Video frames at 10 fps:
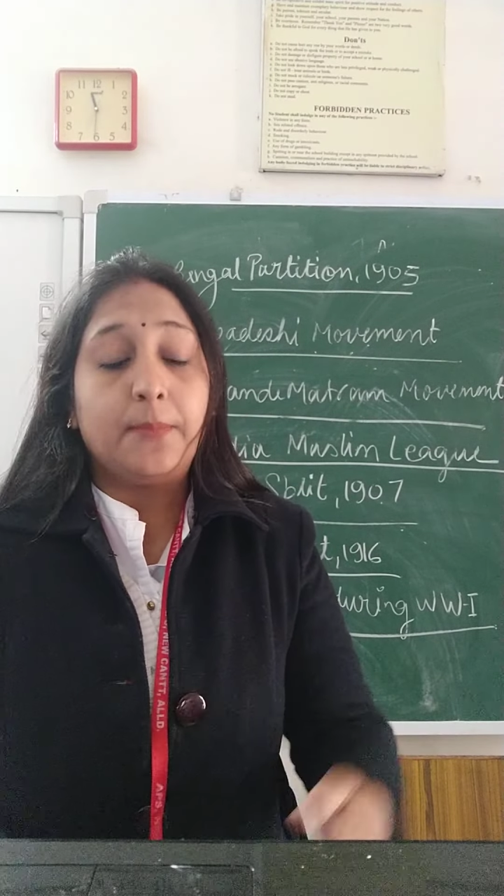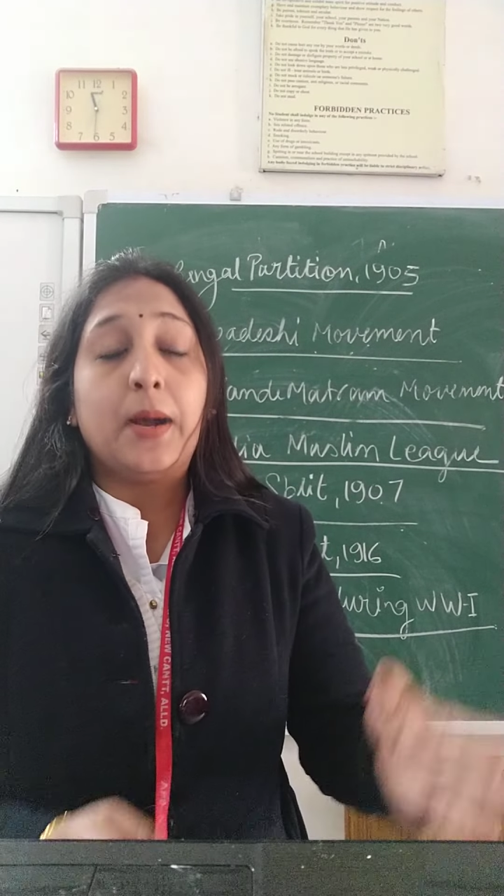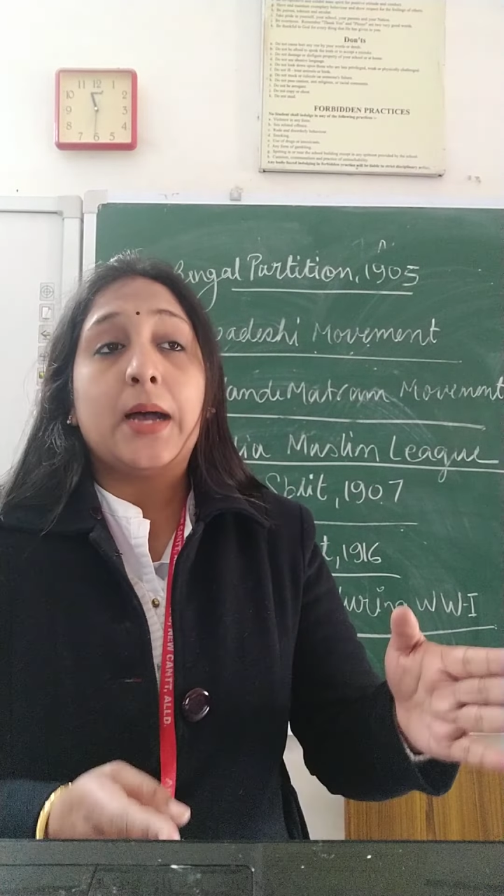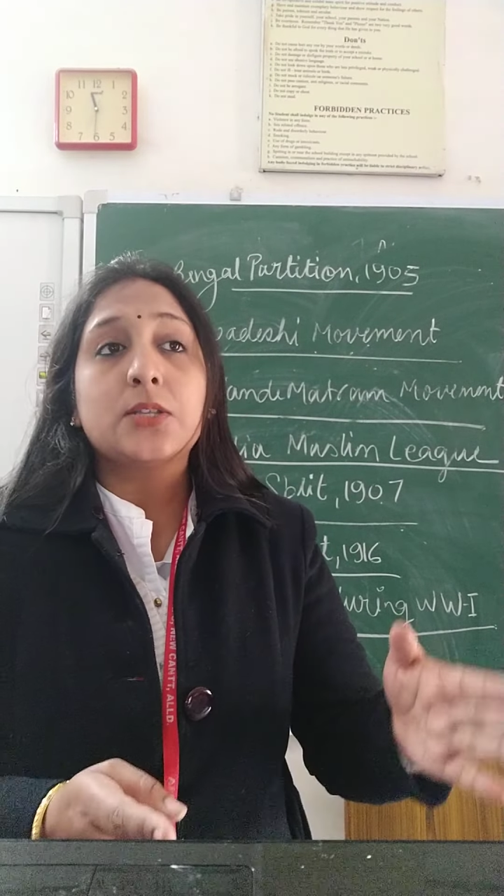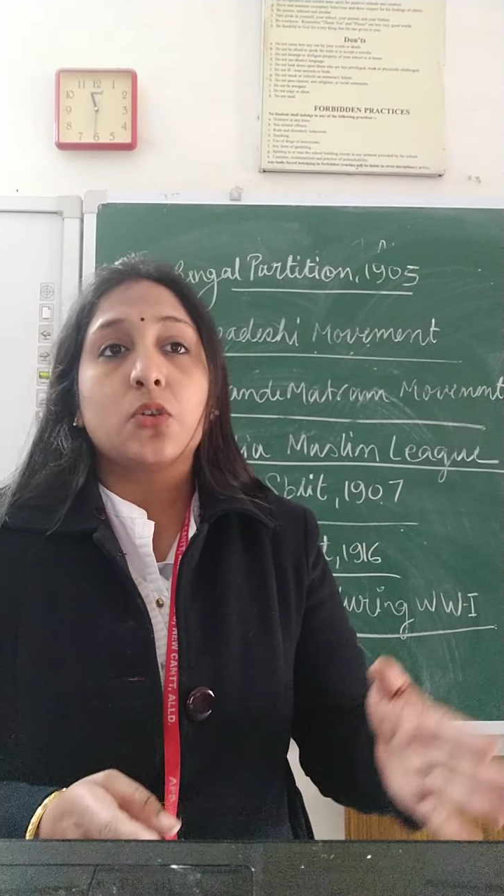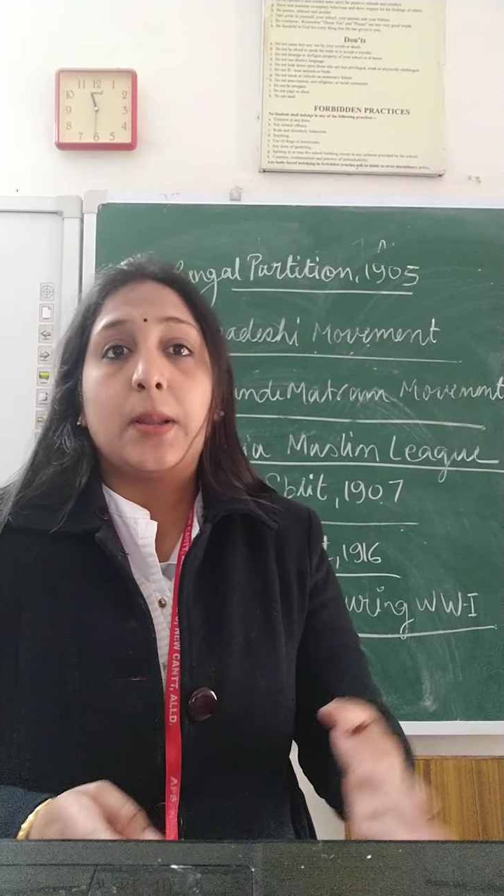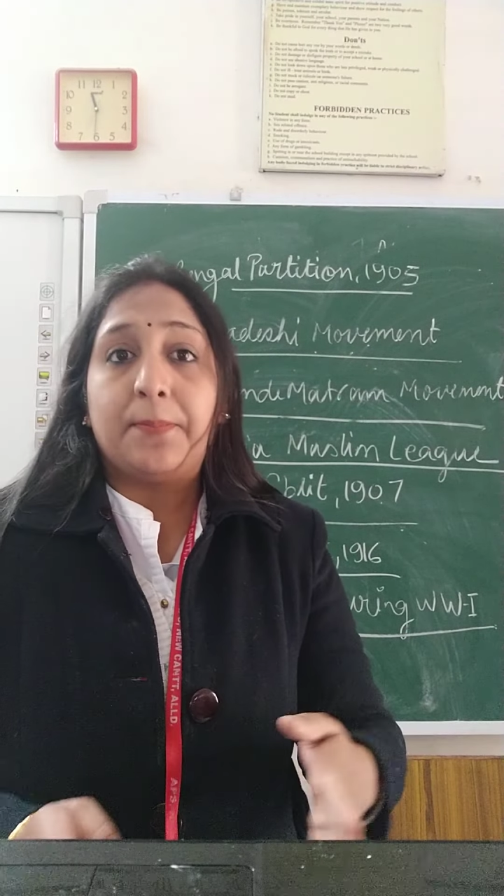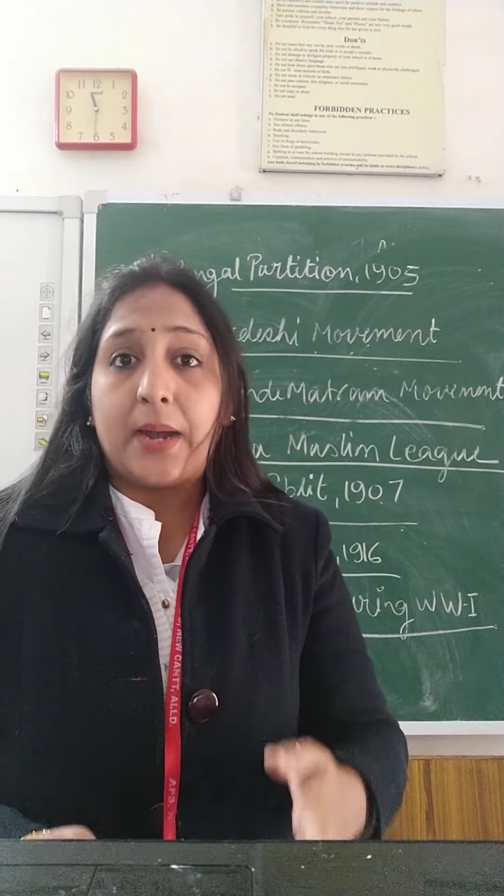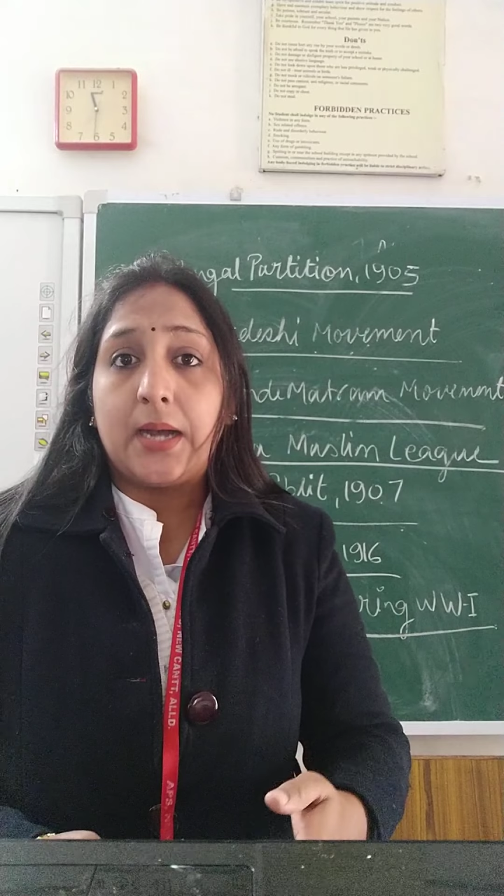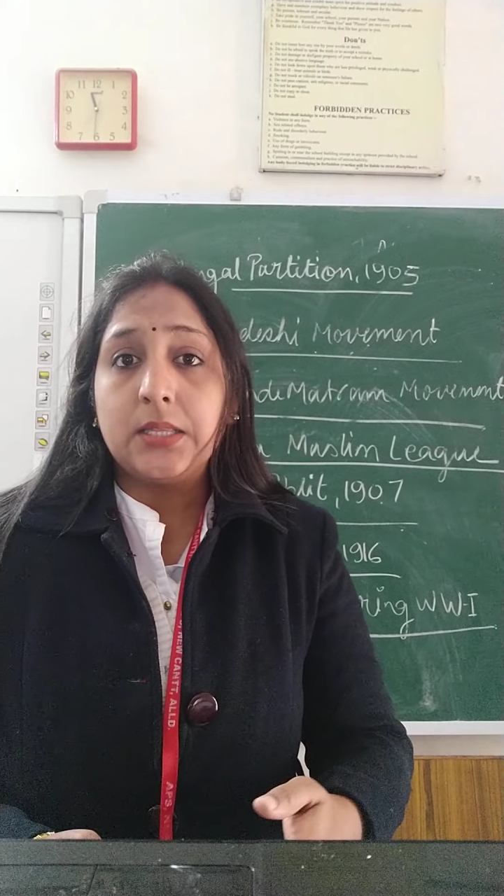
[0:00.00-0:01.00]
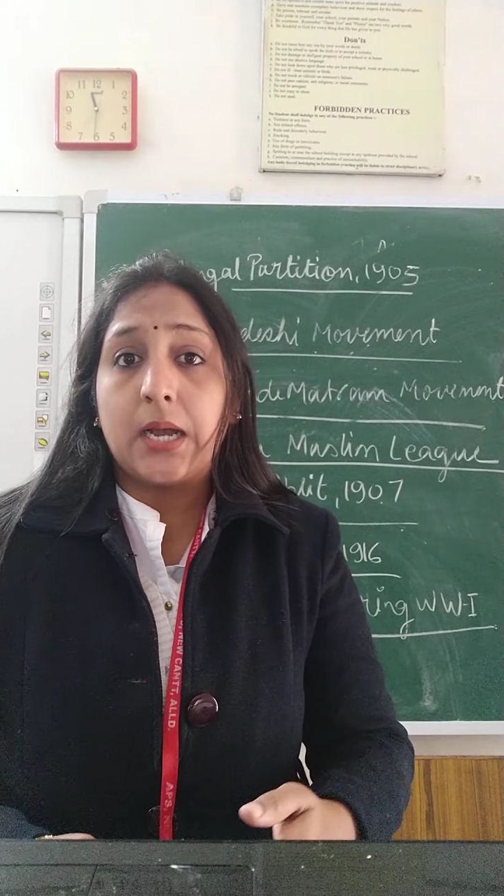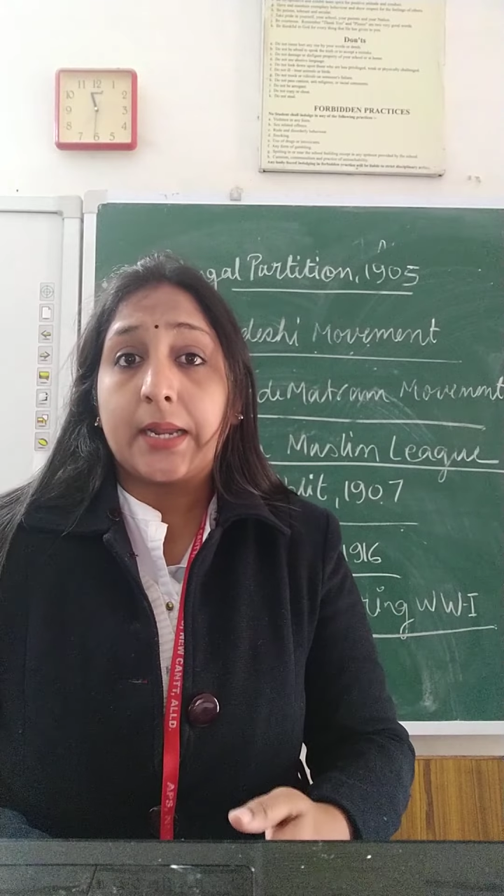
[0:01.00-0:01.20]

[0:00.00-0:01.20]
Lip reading: mass or a path